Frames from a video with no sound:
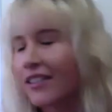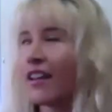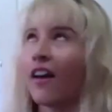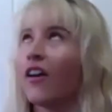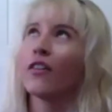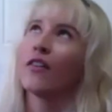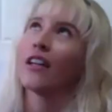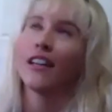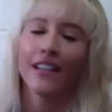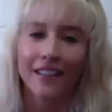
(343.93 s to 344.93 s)
So
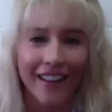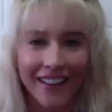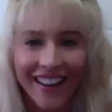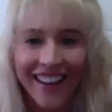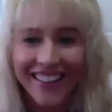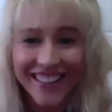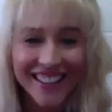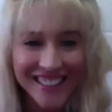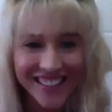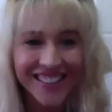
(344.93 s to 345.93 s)
Cricky, like
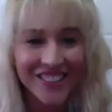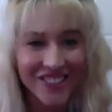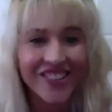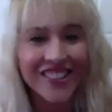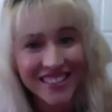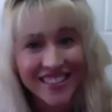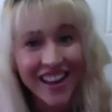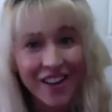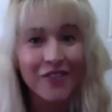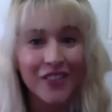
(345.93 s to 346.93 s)
that's the sort of
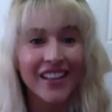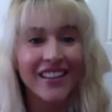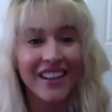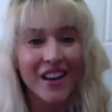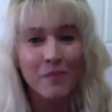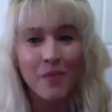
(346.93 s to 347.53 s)
stuff that